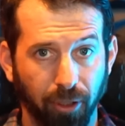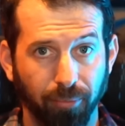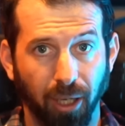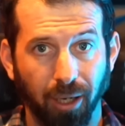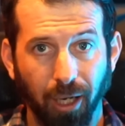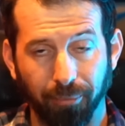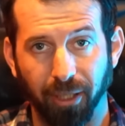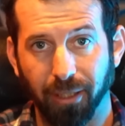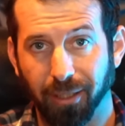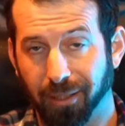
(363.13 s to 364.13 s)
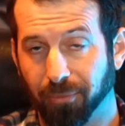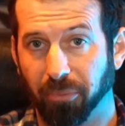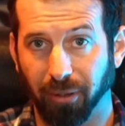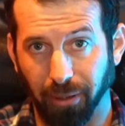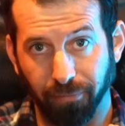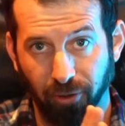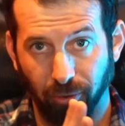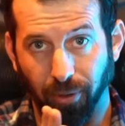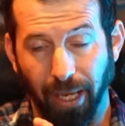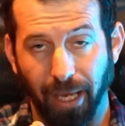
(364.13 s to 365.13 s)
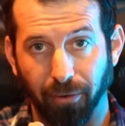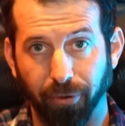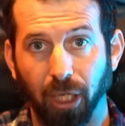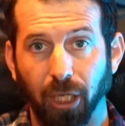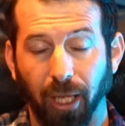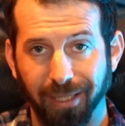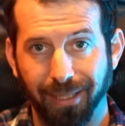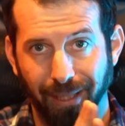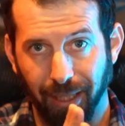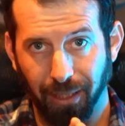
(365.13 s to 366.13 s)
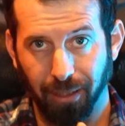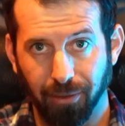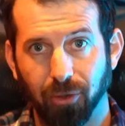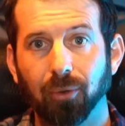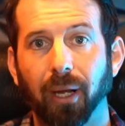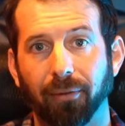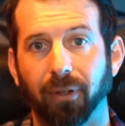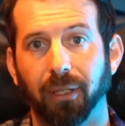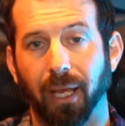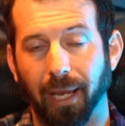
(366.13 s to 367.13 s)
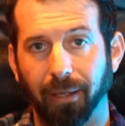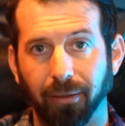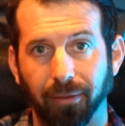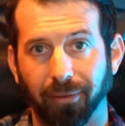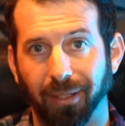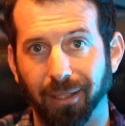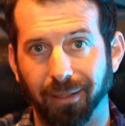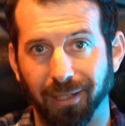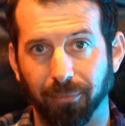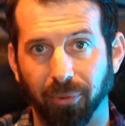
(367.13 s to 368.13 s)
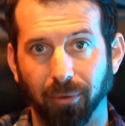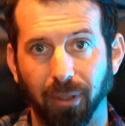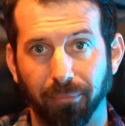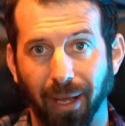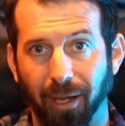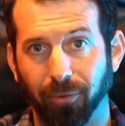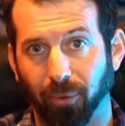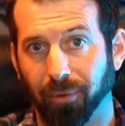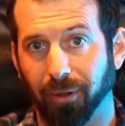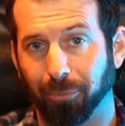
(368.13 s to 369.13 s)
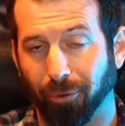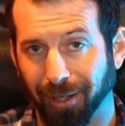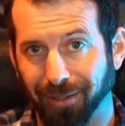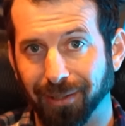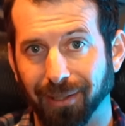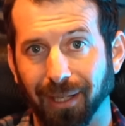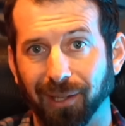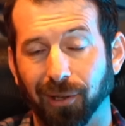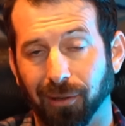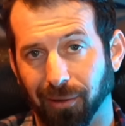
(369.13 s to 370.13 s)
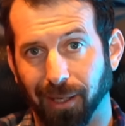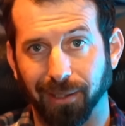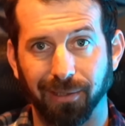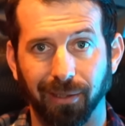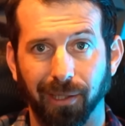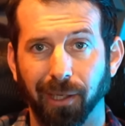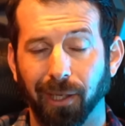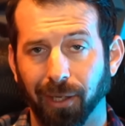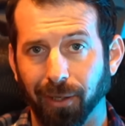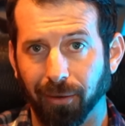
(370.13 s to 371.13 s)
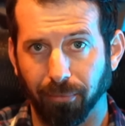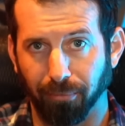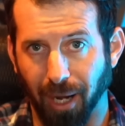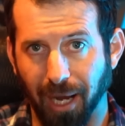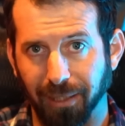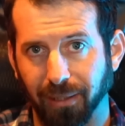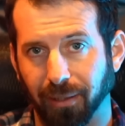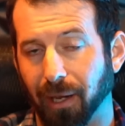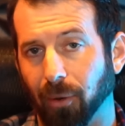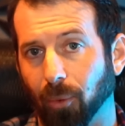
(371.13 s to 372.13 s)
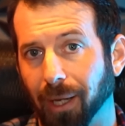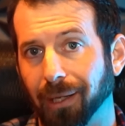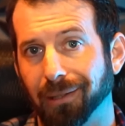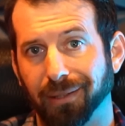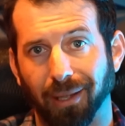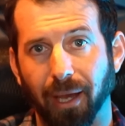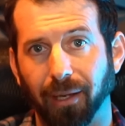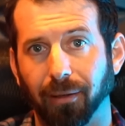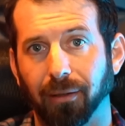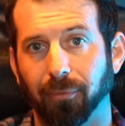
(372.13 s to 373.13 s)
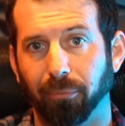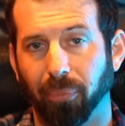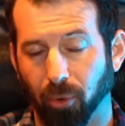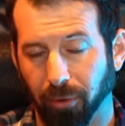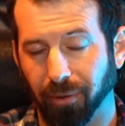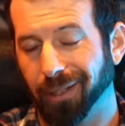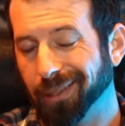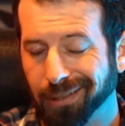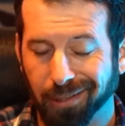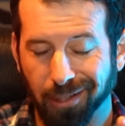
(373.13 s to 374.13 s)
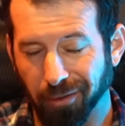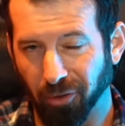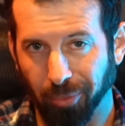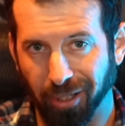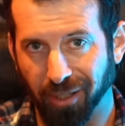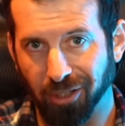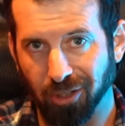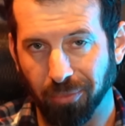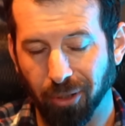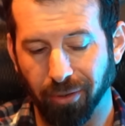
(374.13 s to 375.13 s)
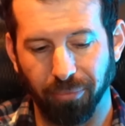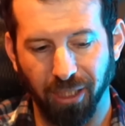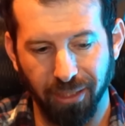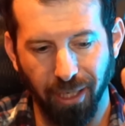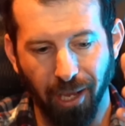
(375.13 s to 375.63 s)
Muhammad is believed to have ascended into heaven at the Temple Mount, or the present-day Al-Aqsa Mosque. Now, why is that important? And this is a little bit disputed because